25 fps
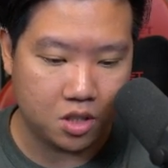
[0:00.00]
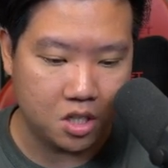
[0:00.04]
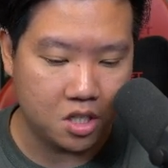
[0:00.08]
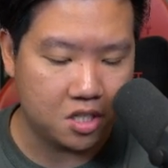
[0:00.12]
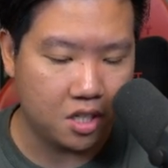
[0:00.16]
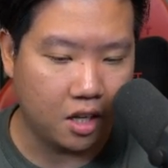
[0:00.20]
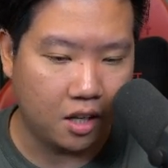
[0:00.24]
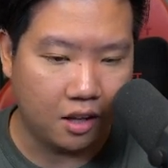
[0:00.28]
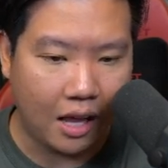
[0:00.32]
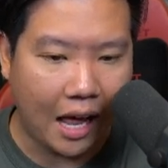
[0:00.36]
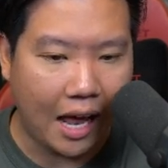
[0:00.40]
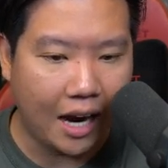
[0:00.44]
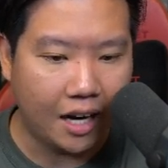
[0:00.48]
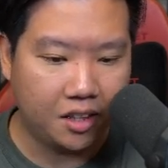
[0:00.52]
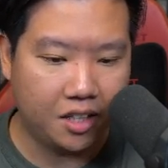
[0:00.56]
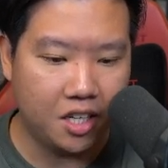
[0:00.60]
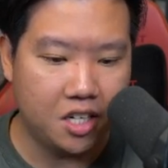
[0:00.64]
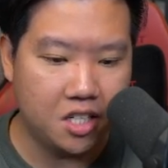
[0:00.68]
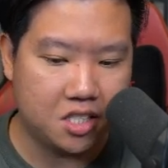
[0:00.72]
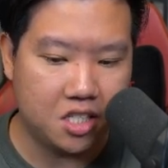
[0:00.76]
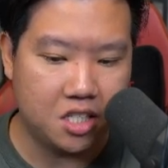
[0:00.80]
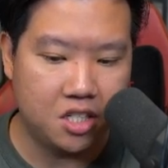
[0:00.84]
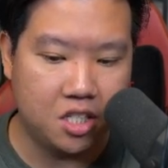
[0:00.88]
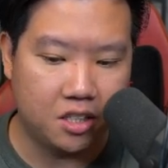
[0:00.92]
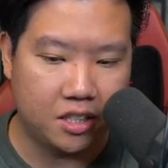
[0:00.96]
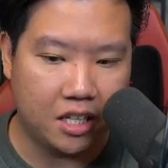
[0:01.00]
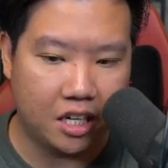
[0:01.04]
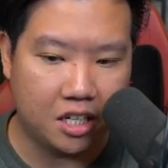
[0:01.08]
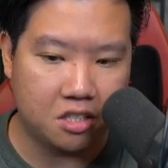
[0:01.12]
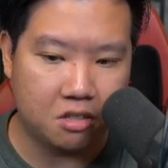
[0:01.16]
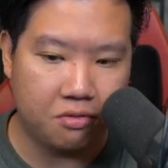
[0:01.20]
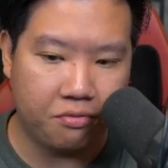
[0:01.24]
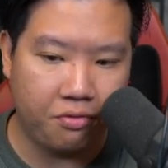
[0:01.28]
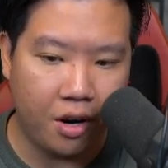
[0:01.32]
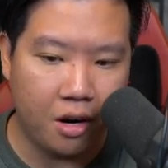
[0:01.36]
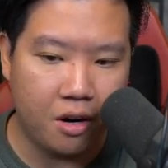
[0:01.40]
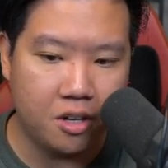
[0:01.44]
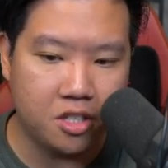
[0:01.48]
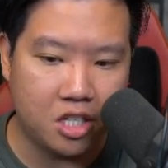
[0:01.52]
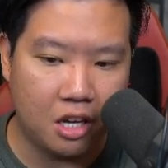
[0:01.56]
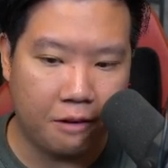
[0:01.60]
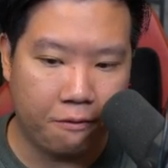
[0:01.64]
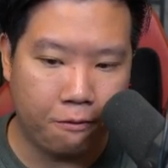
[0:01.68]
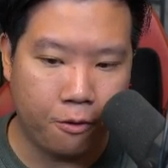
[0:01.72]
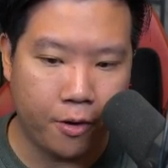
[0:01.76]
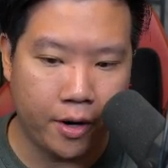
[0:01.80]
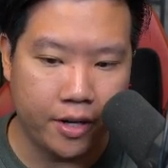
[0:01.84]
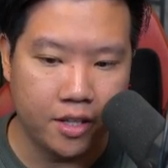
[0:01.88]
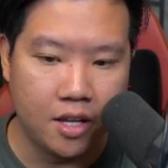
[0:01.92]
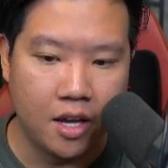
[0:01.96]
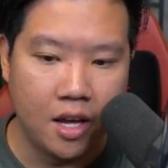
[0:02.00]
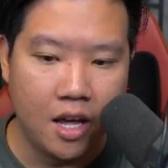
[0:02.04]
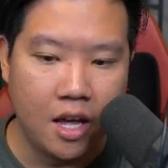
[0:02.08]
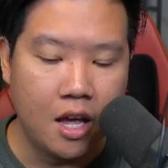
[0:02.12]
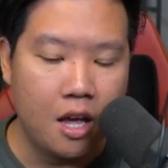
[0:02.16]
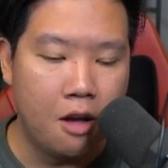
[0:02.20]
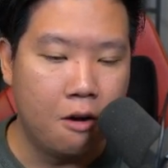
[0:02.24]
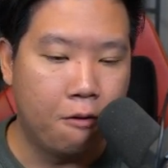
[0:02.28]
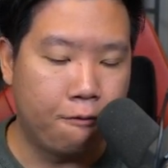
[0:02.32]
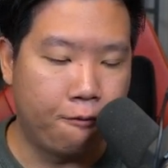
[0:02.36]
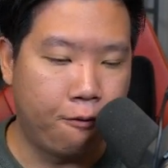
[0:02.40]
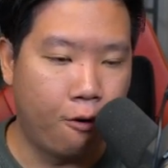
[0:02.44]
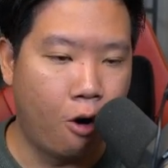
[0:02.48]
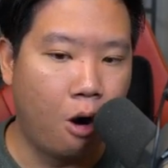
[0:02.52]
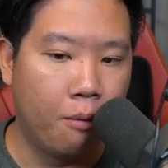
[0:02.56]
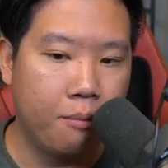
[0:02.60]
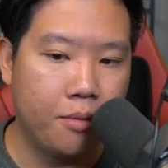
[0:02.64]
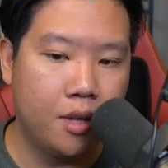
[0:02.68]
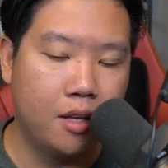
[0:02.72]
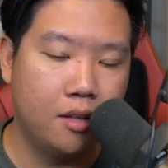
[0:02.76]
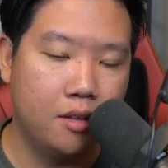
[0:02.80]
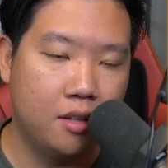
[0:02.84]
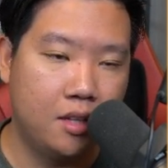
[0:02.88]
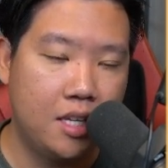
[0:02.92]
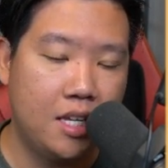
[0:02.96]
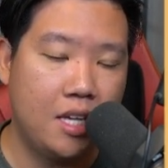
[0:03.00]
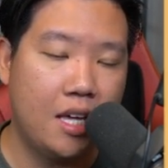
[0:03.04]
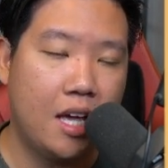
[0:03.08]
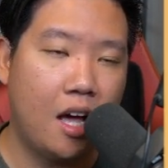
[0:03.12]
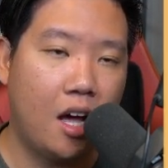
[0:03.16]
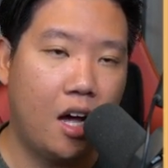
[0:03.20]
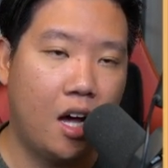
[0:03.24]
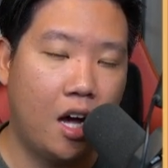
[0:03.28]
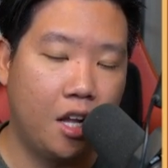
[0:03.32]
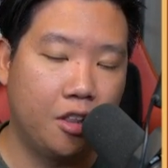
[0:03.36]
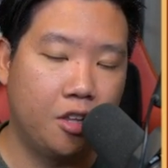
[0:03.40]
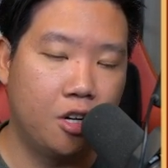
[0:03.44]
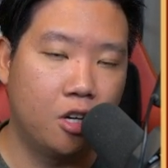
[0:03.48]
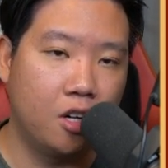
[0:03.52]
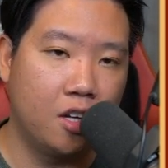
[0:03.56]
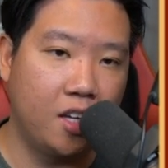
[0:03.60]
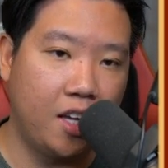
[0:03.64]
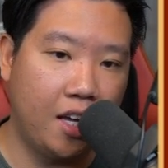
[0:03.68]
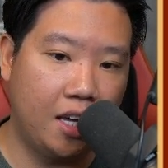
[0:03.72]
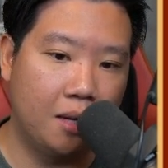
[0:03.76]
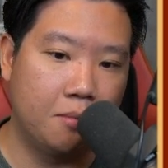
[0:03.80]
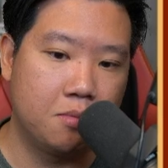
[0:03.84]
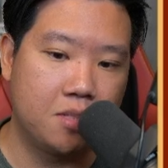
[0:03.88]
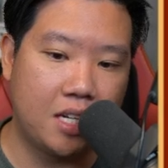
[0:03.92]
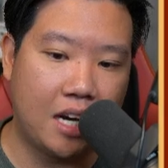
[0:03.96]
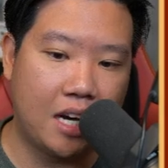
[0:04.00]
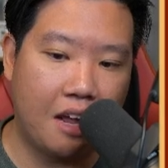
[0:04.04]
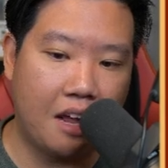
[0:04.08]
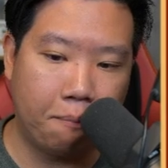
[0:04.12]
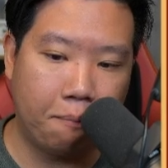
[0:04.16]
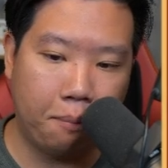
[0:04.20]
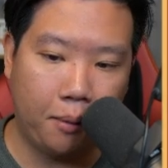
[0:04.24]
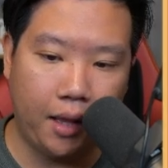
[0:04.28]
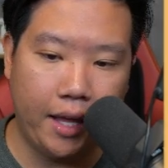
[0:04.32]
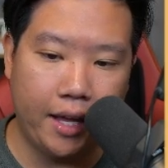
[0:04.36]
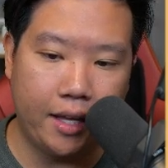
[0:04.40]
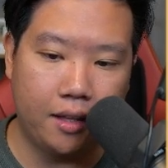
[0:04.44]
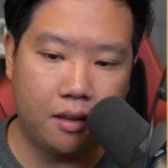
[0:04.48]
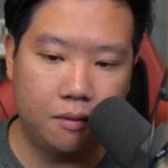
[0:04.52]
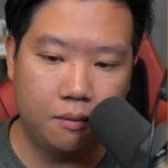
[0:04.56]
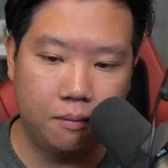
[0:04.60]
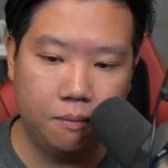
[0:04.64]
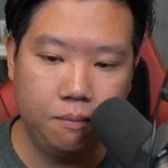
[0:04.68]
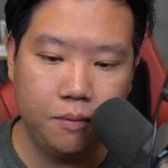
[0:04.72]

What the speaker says: There's a lot of things in here that is very different from the other games that I've played.